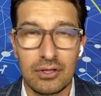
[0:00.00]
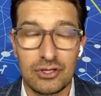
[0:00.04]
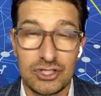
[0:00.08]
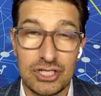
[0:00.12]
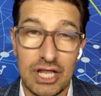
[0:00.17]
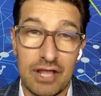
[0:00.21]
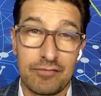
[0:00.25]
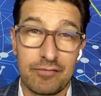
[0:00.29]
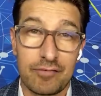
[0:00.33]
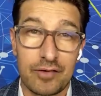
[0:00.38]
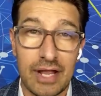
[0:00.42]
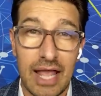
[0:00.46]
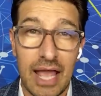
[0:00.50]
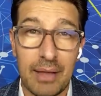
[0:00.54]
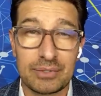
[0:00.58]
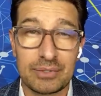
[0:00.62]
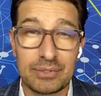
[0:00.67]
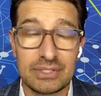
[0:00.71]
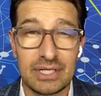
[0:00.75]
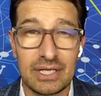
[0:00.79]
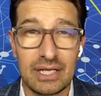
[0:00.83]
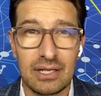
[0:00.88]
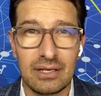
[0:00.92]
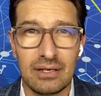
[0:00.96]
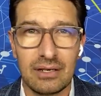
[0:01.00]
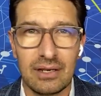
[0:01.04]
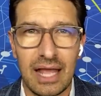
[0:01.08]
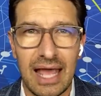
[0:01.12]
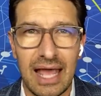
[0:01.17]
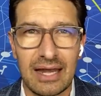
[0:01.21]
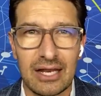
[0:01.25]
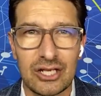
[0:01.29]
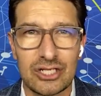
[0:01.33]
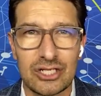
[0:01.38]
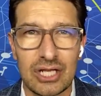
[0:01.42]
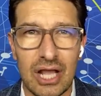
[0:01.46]
Jeffrey Epstein
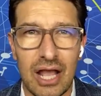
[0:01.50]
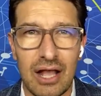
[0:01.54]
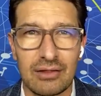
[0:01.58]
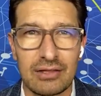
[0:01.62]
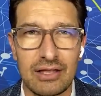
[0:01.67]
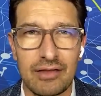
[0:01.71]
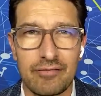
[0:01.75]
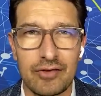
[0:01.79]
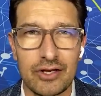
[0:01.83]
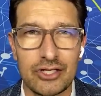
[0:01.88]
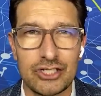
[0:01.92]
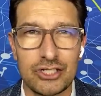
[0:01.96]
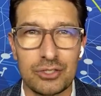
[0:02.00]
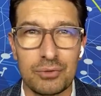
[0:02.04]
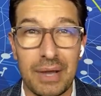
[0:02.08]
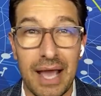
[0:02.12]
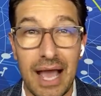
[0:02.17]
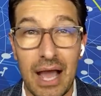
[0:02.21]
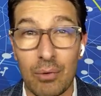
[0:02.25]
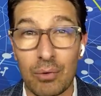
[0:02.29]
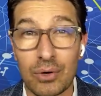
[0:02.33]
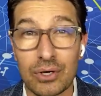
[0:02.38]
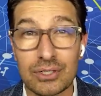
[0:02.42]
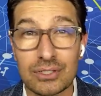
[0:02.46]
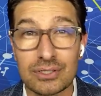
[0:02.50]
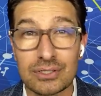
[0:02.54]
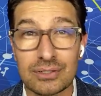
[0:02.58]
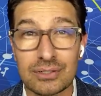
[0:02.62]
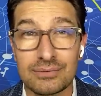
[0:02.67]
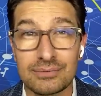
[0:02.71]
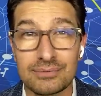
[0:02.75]
had a child every two hours.